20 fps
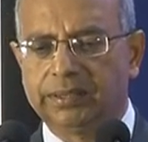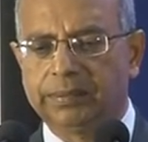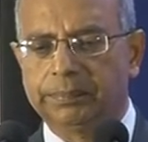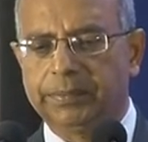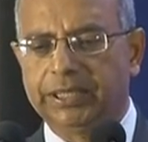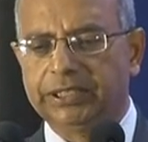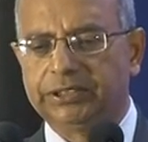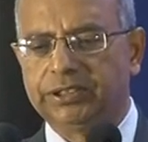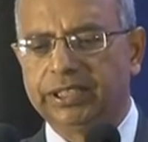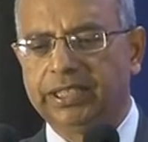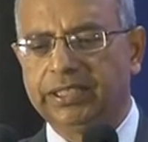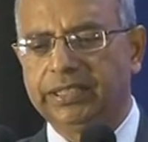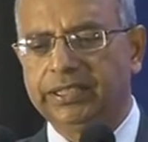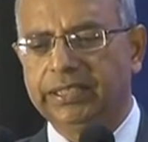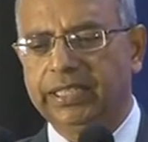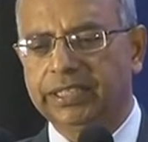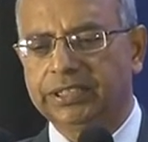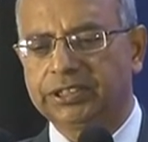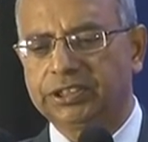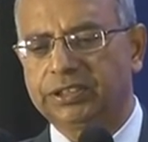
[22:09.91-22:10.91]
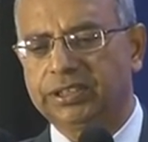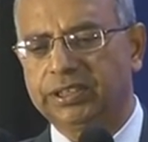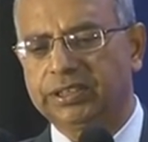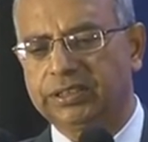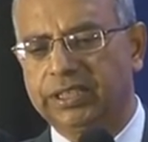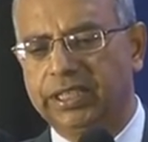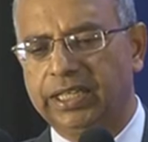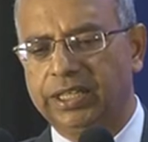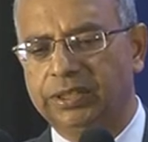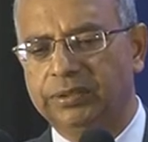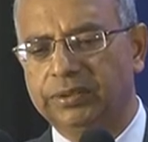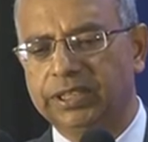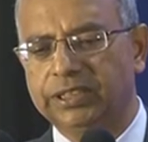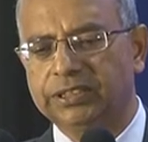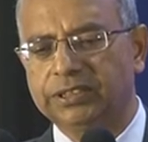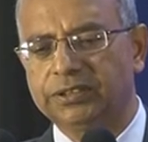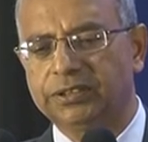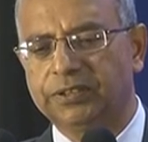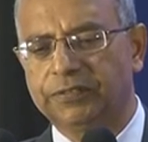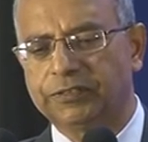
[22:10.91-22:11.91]
by training youngsters and
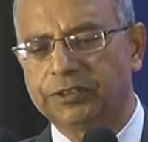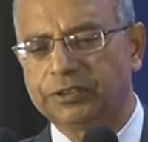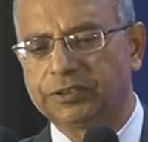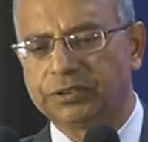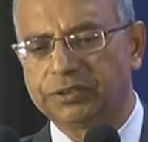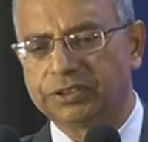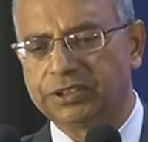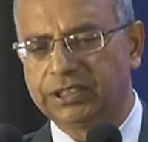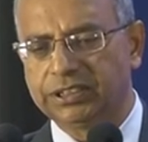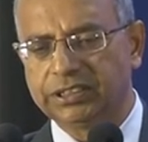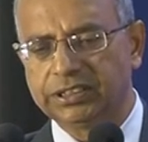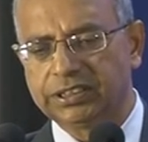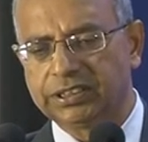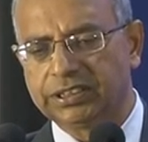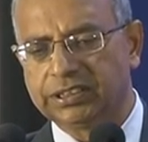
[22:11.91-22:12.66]
allocation of resources.